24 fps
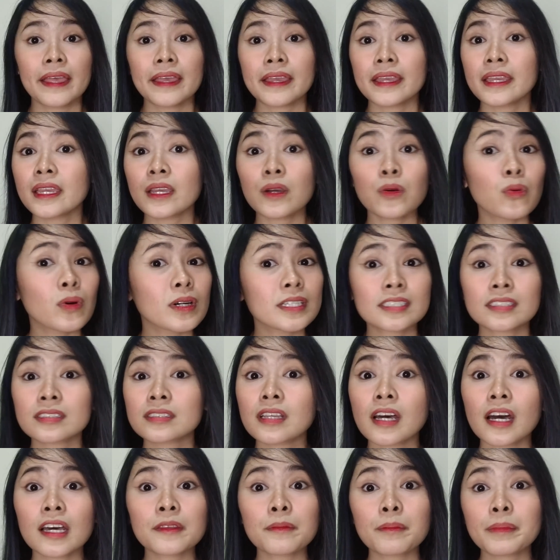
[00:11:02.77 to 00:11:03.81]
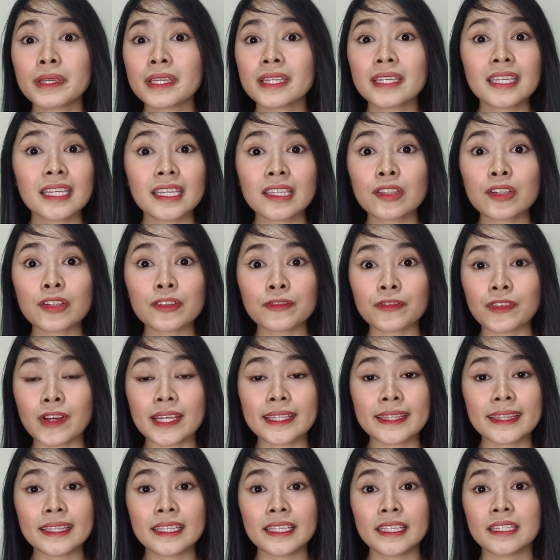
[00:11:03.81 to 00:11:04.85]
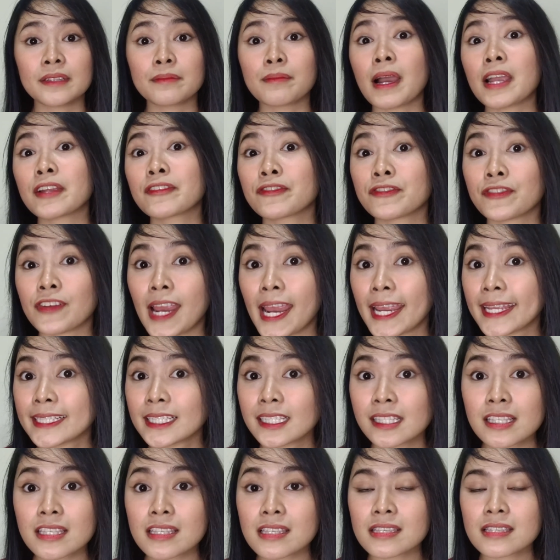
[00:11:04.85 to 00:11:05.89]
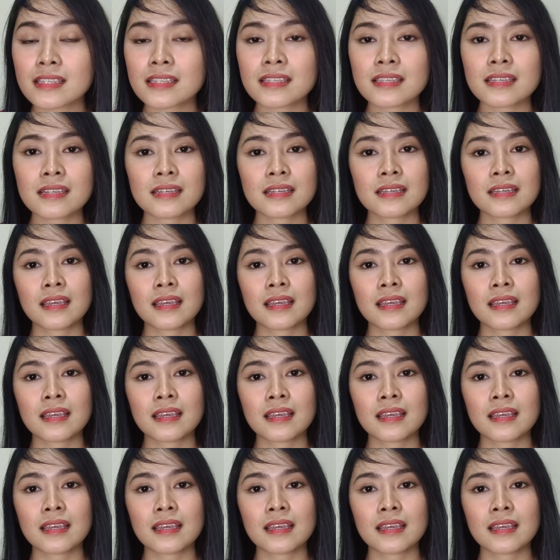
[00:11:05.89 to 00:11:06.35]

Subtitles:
It was not beginner friendly, my friends.